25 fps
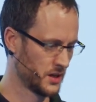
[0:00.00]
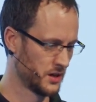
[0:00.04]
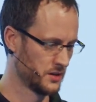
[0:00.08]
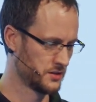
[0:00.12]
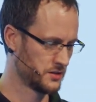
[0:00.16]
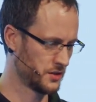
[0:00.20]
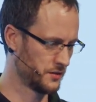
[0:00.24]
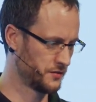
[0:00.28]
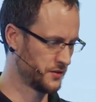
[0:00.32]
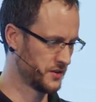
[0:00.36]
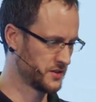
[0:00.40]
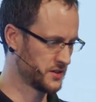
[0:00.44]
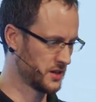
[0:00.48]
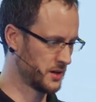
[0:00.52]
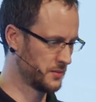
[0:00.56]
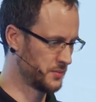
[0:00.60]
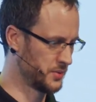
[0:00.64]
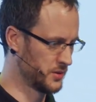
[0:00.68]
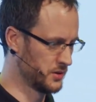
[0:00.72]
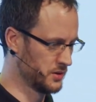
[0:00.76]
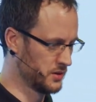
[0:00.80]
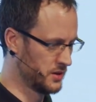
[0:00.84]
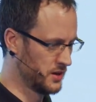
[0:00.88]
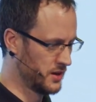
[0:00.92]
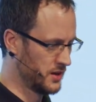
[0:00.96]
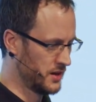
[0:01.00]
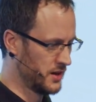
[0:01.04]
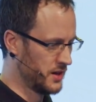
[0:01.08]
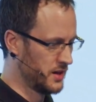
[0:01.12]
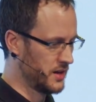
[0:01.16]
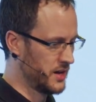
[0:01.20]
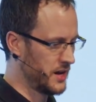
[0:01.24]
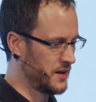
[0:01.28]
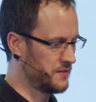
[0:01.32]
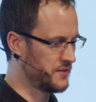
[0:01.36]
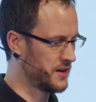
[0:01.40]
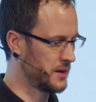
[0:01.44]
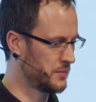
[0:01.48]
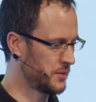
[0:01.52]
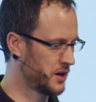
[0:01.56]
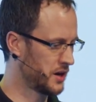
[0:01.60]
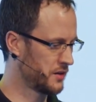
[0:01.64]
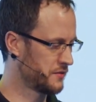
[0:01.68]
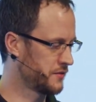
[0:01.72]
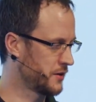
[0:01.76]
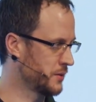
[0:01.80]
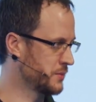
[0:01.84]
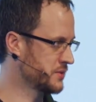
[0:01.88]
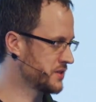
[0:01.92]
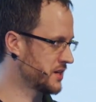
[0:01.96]
So for example, if that
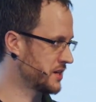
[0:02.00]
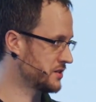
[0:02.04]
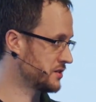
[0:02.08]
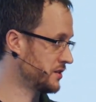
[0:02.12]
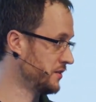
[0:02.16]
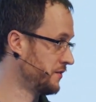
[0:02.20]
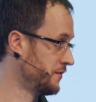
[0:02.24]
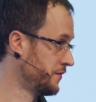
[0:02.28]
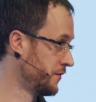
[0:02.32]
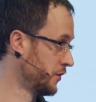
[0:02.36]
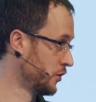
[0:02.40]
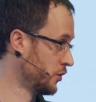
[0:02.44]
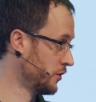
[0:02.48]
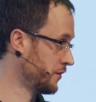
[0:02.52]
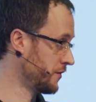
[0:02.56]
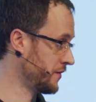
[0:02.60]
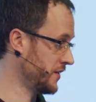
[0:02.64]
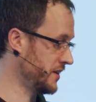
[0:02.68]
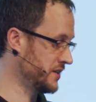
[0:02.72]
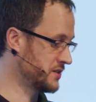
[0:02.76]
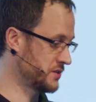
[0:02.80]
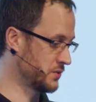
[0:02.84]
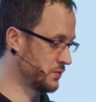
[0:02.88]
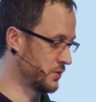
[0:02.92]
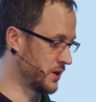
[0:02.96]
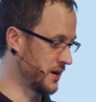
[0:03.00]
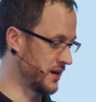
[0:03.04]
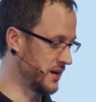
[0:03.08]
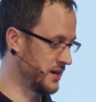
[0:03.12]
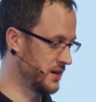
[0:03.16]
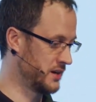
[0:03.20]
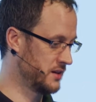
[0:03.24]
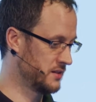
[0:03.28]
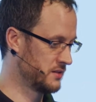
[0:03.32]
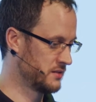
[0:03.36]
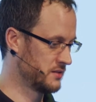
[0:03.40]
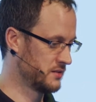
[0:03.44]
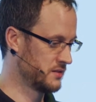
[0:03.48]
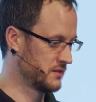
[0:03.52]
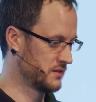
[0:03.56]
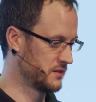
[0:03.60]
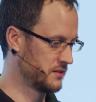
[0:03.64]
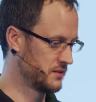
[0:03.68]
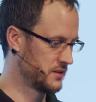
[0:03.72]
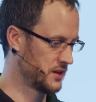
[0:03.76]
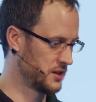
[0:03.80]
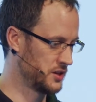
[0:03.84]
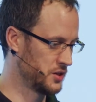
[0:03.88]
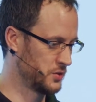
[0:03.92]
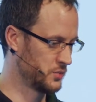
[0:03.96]
microphone was actually 4 feet away,
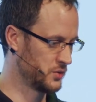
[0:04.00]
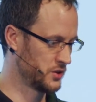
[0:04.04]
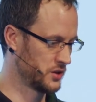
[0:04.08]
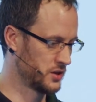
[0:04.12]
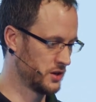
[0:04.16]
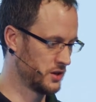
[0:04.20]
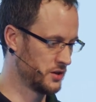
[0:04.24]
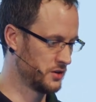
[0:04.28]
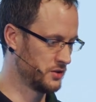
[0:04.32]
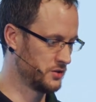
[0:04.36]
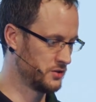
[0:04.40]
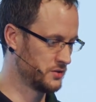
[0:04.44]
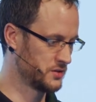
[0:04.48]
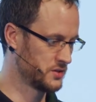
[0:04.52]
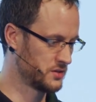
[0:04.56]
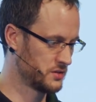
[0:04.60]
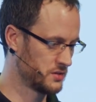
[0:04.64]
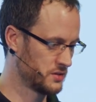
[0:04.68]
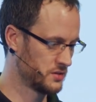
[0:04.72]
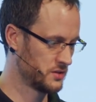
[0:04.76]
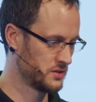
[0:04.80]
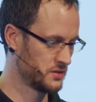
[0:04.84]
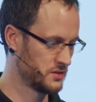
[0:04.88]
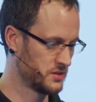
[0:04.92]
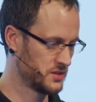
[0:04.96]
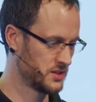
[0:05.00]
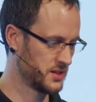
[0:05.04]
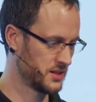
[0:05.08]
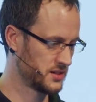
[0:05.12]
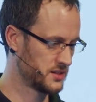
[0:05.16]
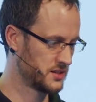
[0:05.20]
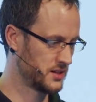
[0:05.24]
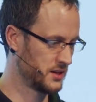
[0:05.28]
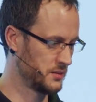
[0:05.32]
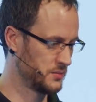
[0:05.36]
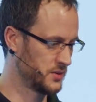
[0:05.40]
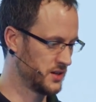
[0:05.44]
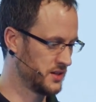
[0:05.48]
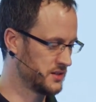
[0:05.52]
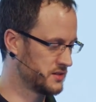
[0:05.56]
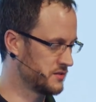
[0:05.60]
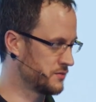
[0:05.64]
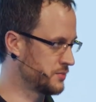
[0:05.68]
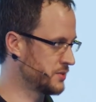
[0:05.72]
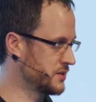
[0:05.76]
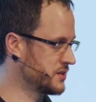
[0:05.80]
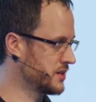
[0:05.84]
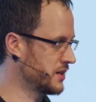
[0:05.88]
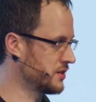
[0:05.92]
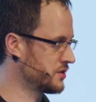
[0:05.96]
then you would lose 6 dBs of
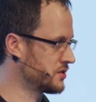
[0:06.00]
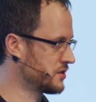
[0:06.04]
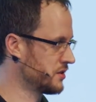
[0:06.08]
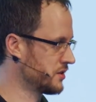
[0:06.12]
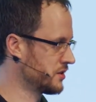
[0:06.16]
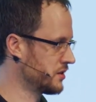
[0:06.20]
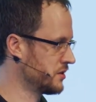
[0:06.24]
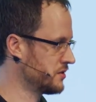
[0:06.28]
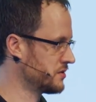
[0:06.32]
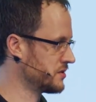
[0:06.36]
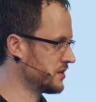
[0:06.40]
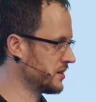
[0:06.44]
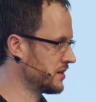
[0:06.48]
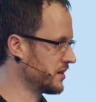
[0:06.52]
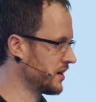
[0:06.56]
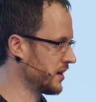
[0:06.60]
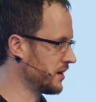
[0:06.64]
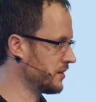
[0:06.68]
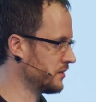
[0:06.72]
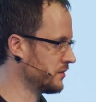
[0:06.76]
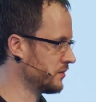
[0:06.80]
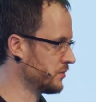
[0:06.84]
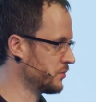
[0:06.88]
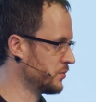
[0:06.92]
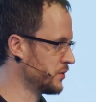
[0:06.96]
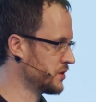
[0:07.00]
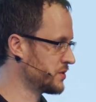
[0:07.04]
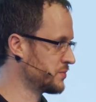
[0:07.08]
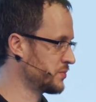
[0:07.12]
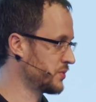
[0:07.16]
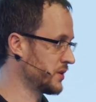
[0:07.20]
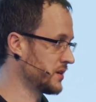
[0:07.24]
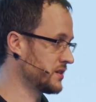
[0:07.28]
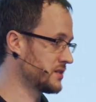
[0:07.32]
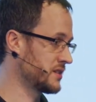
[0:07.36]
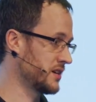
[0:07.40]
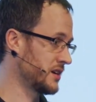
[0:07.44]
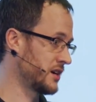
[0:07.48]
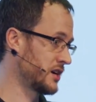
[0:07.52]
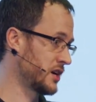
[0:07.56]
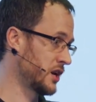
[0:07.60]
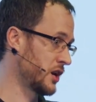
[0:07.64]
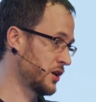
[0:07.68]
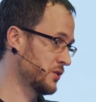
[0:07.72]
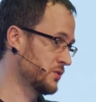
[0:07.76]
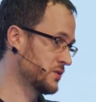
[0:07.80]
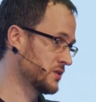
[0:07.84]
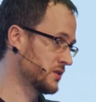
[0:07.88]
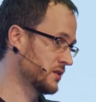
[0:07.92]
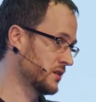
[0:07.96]
potential acoustic gain, which brings it
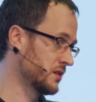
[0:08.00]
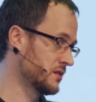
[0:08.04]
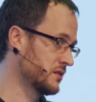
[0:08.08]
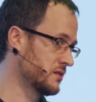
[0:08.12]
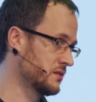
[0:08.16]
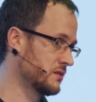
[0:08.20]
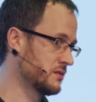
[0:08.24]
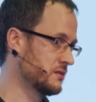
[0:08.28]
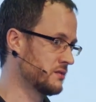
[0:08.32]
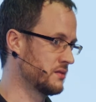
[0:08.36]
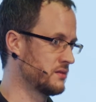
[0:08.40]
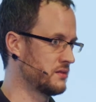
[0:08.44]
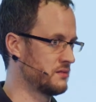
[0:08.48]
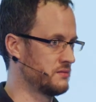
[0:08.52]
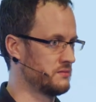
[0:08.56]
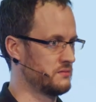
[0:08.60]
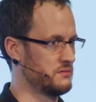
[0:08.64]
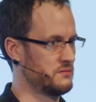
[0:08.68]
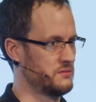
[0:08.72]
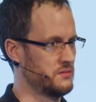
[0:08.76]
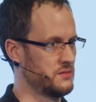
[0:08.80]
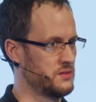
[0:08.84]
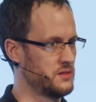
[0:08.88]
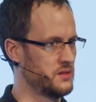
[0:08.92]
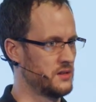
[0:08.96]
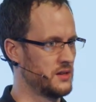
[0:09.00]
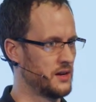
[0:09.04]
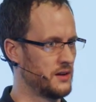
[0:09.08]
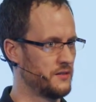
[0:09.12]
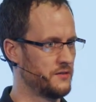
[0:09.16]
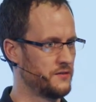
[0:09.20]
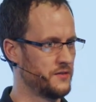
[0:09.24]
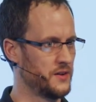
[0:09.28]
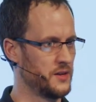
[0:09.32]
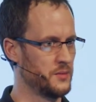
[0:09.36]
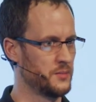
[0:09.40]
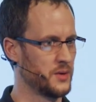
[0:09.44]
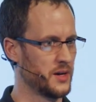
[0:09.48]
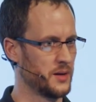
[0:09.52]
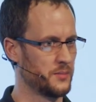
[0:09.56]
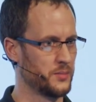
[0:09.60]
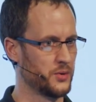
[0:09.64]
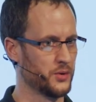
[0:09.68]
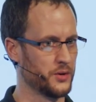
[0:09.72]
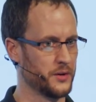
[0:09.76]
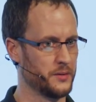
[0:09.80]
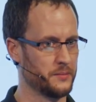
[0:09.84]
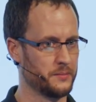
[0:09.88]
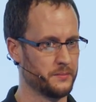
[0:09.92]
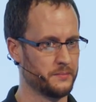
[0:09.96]
closer to that feedback
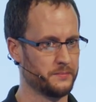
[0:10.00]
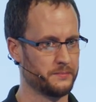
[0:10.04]
point.